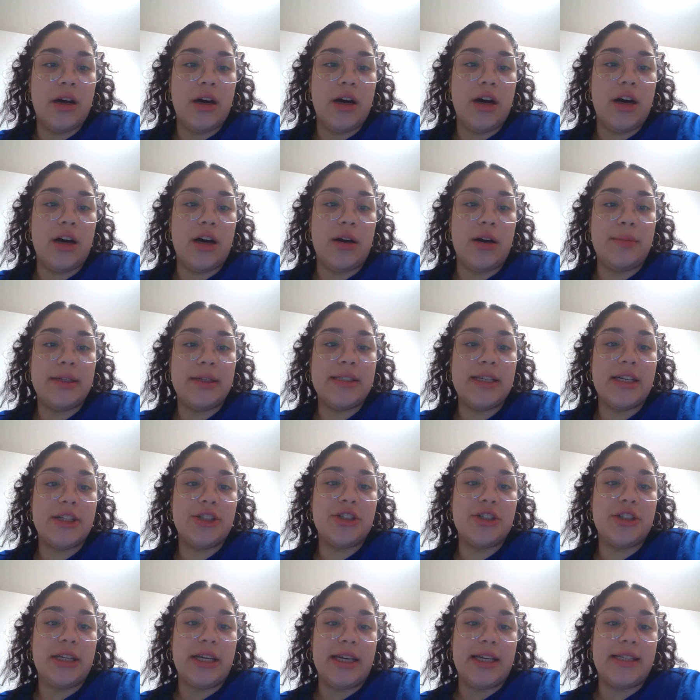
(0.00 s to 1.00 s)

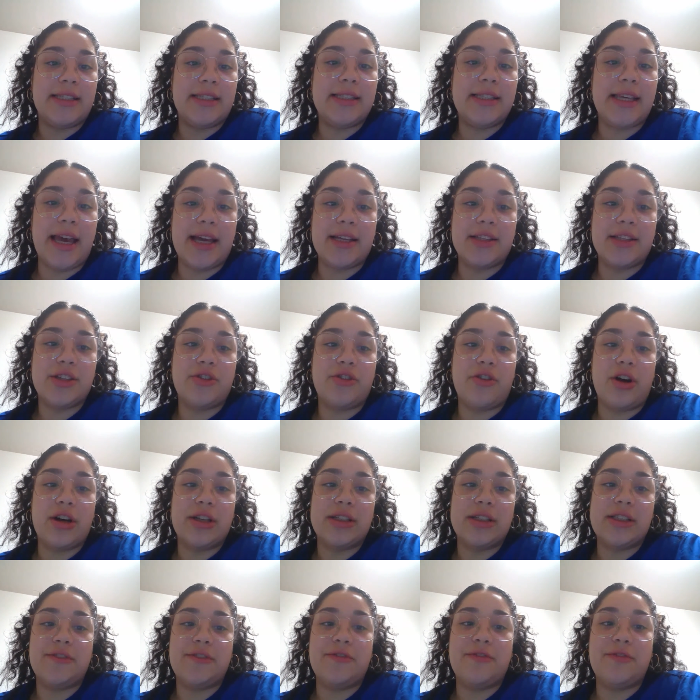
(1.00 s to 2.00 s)
Essentially, it scans
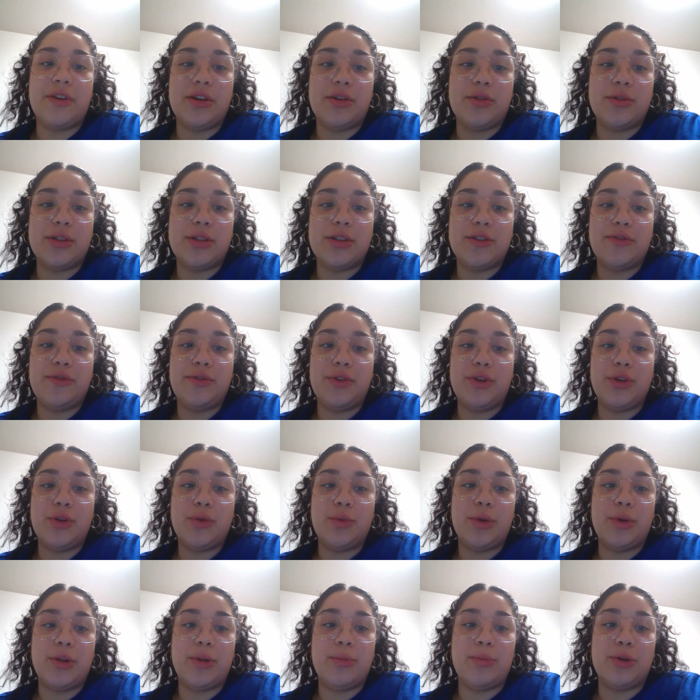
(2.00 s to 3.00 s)
across the field of
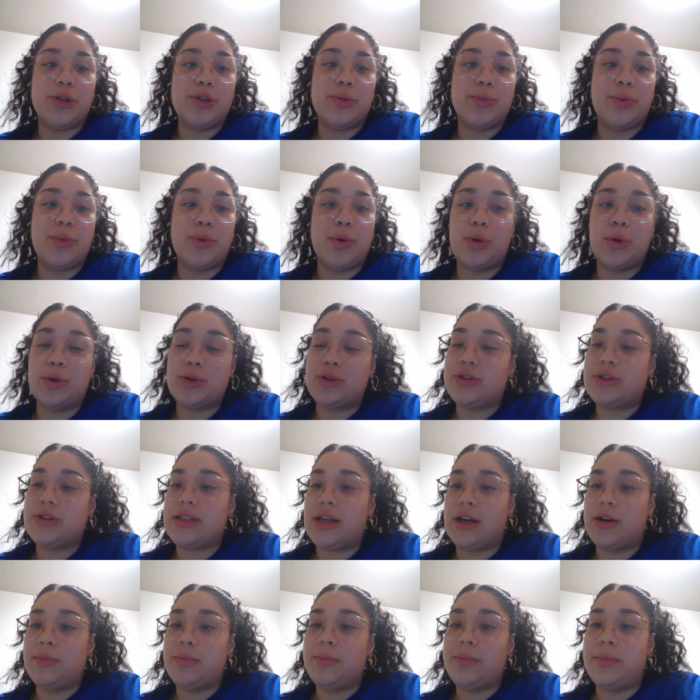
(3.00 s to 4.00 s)
view with multiple
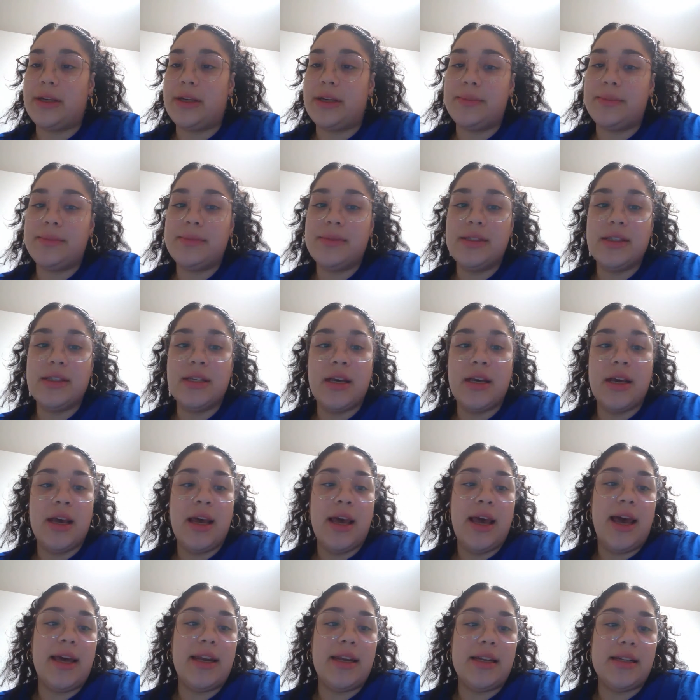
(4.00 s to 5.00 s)
ultrasound beams,
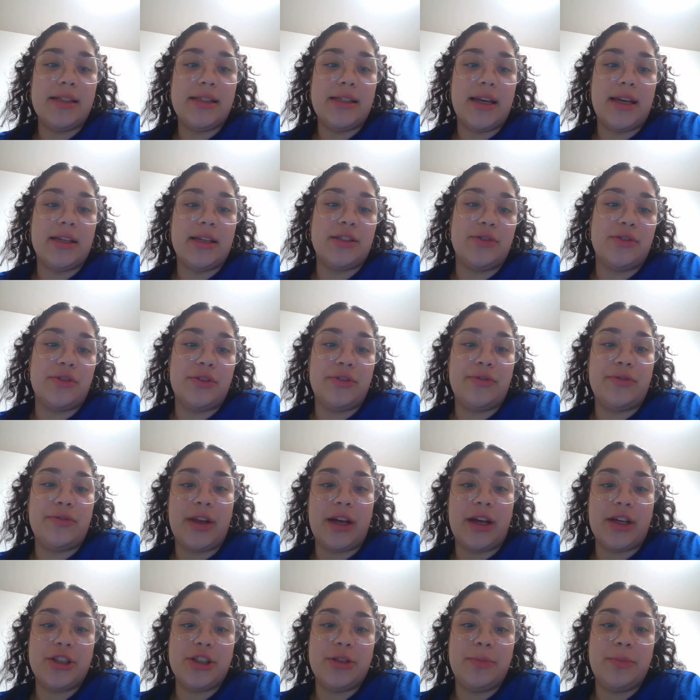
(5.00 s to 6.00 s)
and it takes the
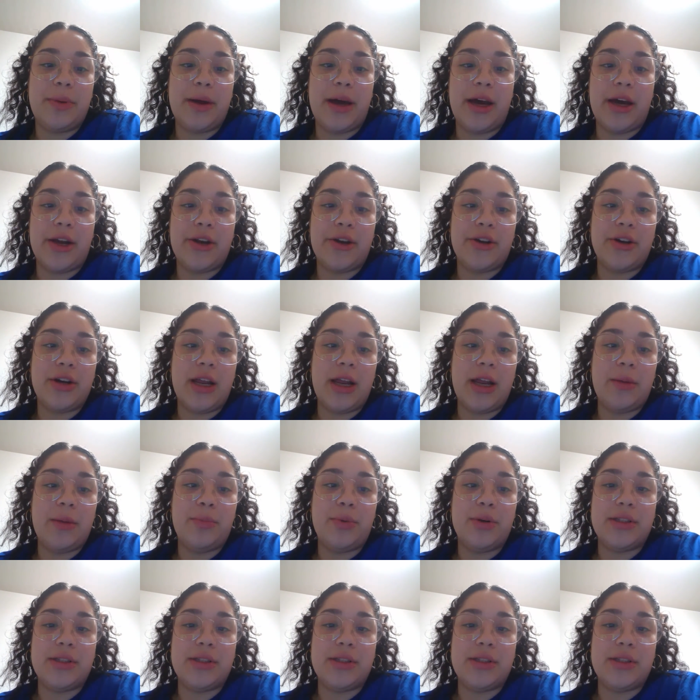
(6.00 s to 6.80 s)
reflection pattern and